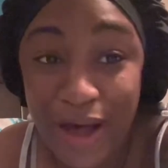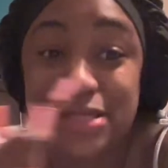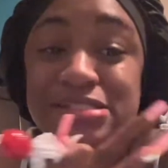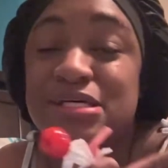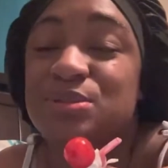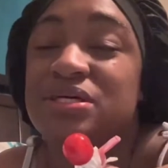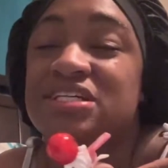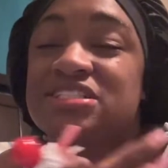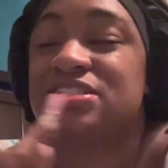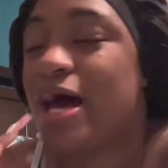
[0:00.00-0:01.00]
I just took
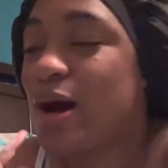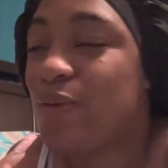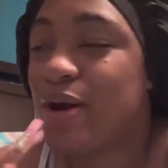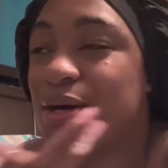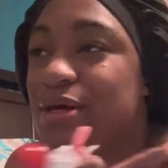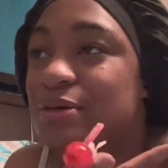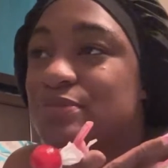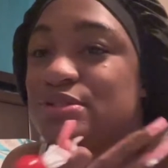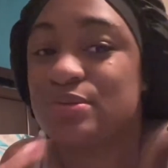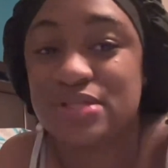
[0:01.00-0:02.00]
a shower. I am
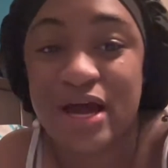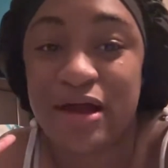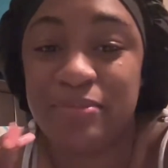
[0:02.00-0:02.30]
so tired.